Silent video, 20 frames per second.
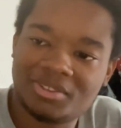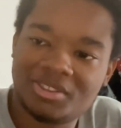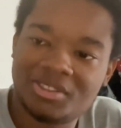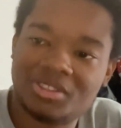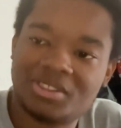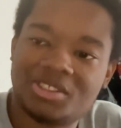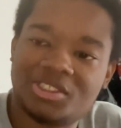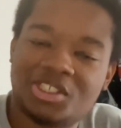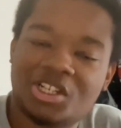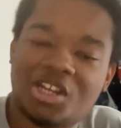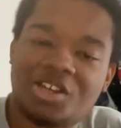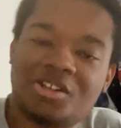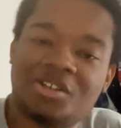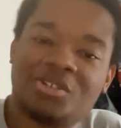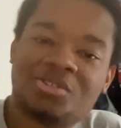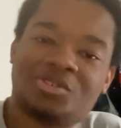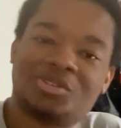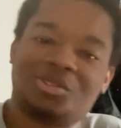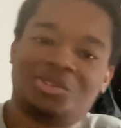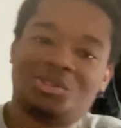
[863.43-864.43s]
Shout
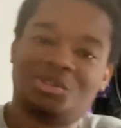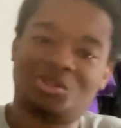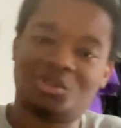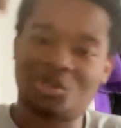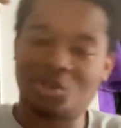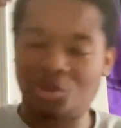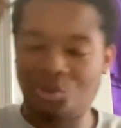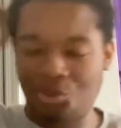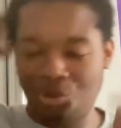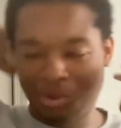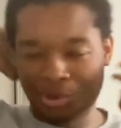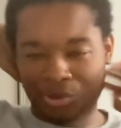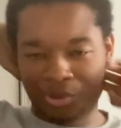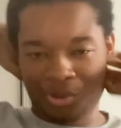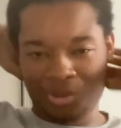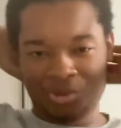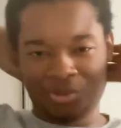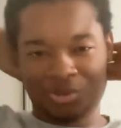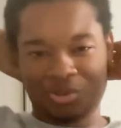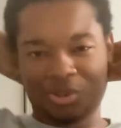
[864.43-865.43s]
out to
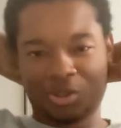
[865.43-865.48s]
Cold